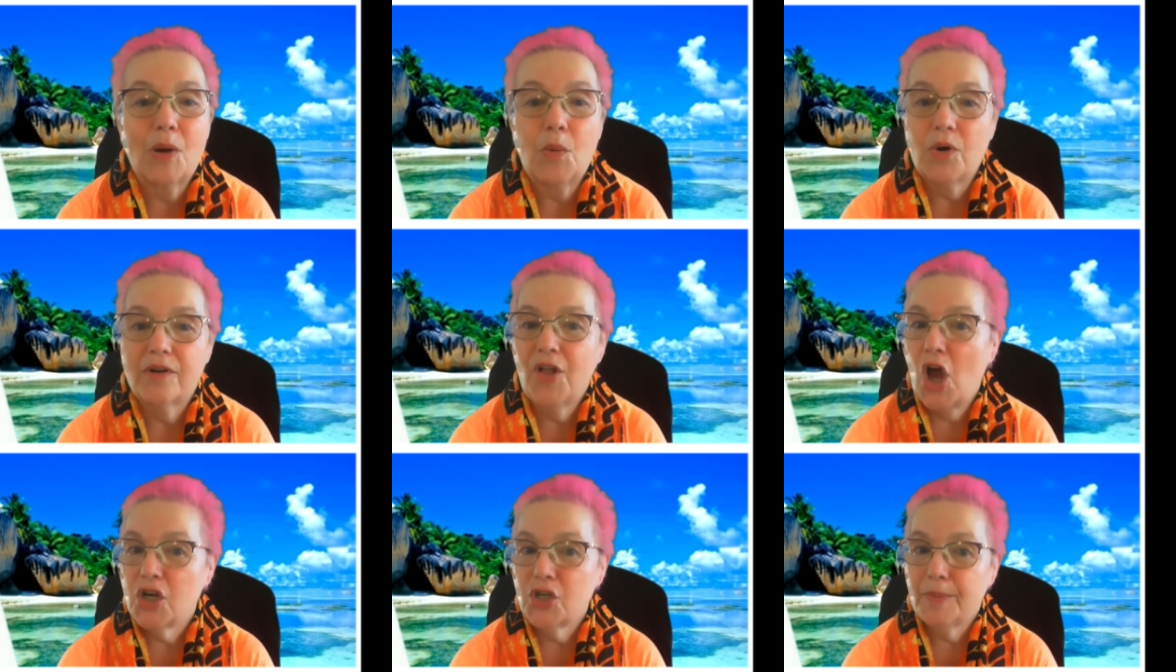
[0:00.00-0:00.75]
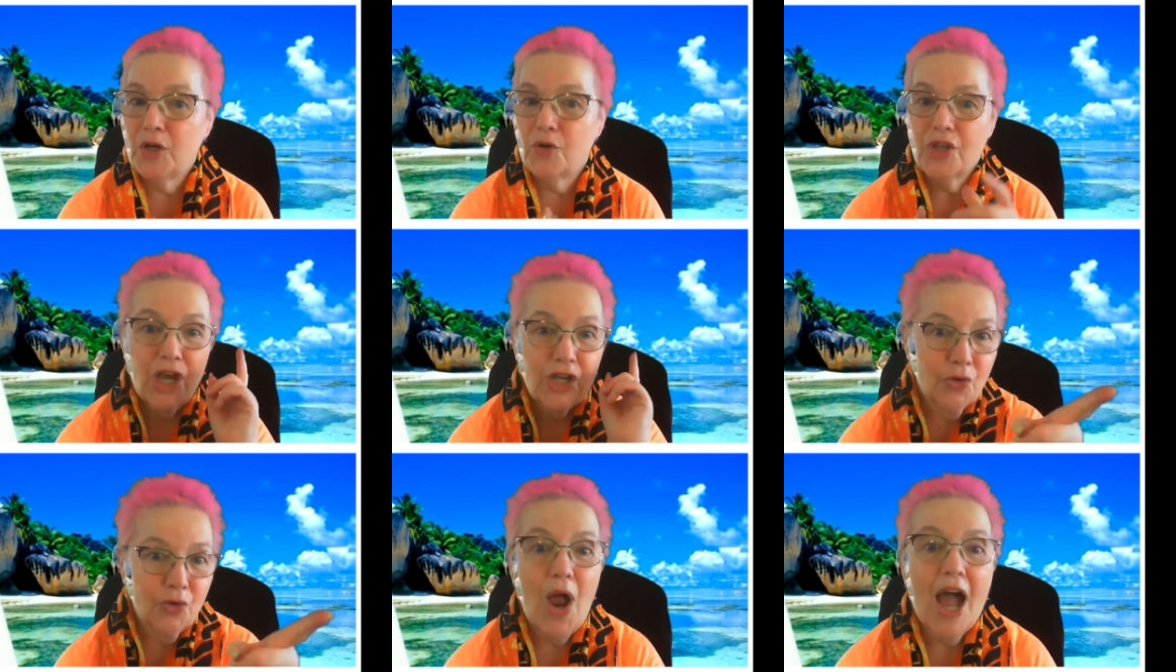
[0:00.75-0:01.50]
by wonderful entrepreneurs.
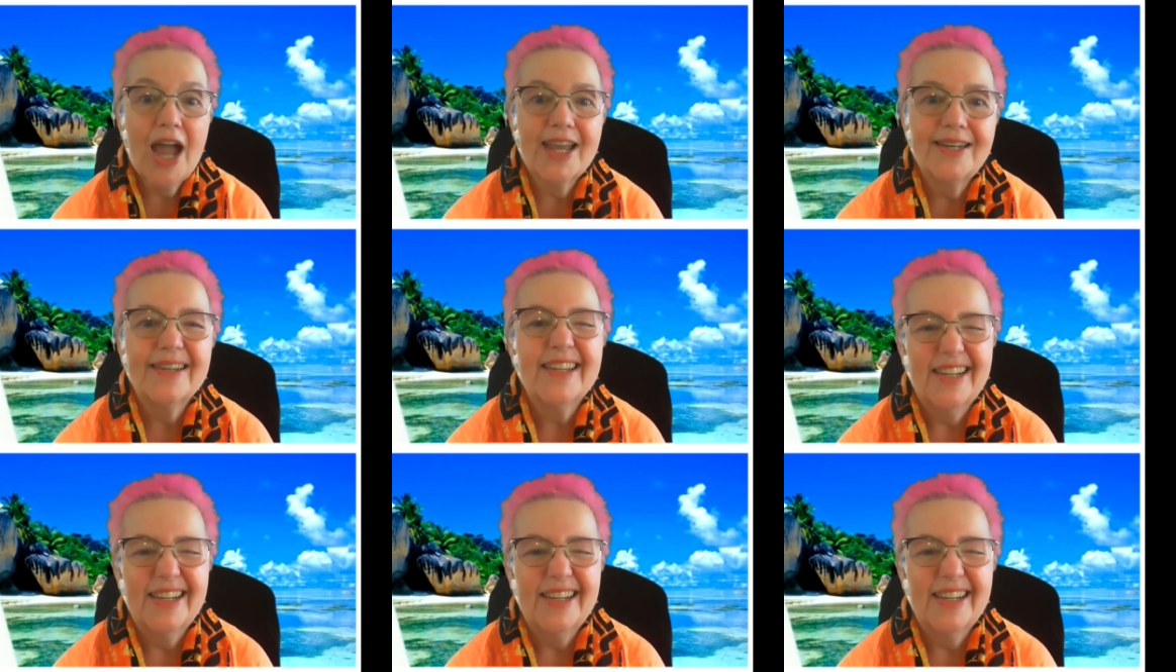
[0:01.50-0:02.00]
You're rocking.